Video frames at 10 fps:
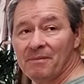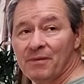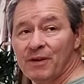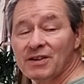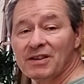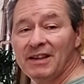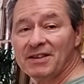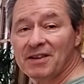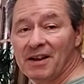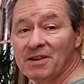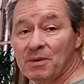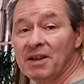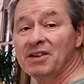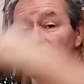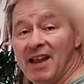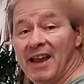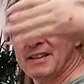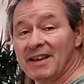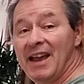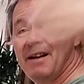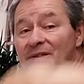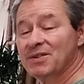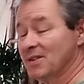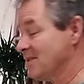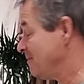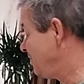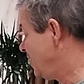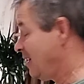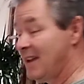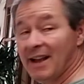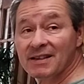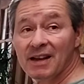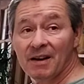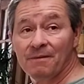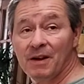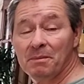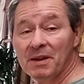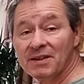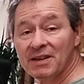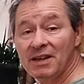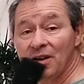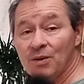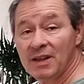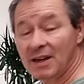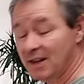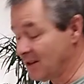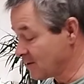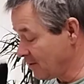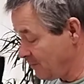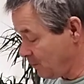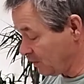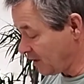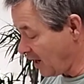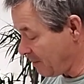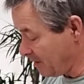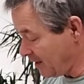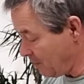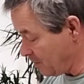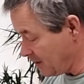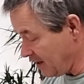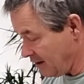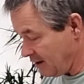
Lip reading: French cleats on, where you can just hang the canvases. That's kind of fun because then you don't need an easel. We'll talk about that one day.